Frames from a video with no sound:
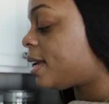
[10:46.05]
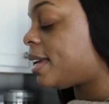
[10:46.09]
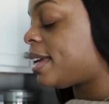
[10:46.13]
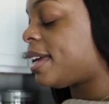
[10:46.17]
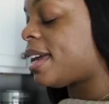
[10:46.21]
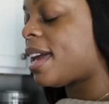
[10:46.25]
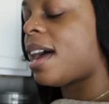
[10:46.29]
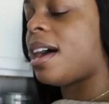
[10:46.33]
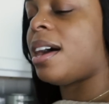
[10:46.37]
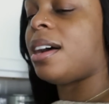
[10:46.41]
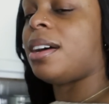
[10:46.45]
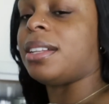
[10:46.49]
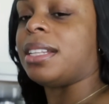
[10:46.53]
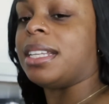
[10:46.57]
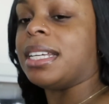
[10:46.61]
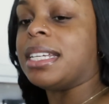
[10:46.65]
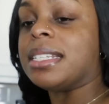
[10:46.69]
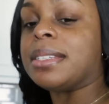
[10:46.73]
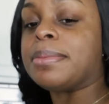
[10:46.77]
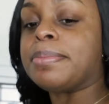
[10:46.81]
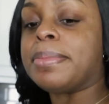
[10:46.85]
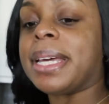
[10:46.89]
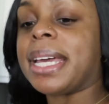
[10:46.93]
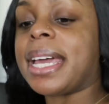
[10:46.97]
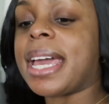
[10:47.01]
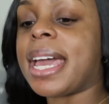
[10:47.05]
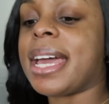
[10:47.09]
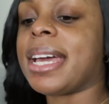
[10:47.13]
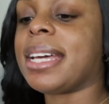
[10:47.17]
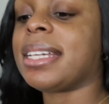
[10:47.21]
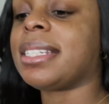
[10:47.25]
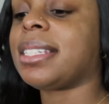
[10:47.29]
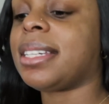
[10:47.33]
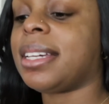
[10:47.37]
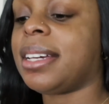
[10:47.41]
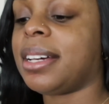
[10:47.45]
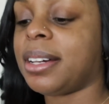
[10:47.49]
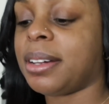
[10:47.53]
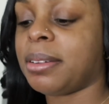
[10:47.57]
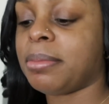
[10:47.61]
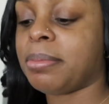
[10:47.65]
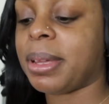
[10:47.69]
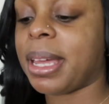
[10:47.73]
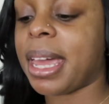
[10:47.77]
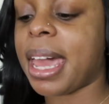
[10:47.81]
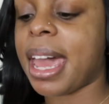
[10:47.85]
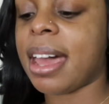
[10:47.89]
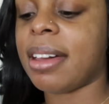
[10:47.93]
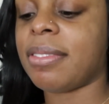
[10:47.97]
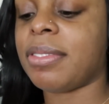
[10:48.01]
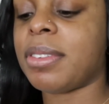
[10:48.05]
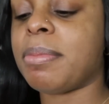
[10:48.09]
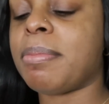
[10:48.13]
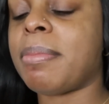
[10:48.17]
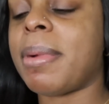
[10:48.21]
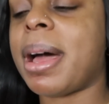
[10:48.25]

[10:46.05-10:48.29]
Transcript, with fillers: Y'all, this big ass cup be having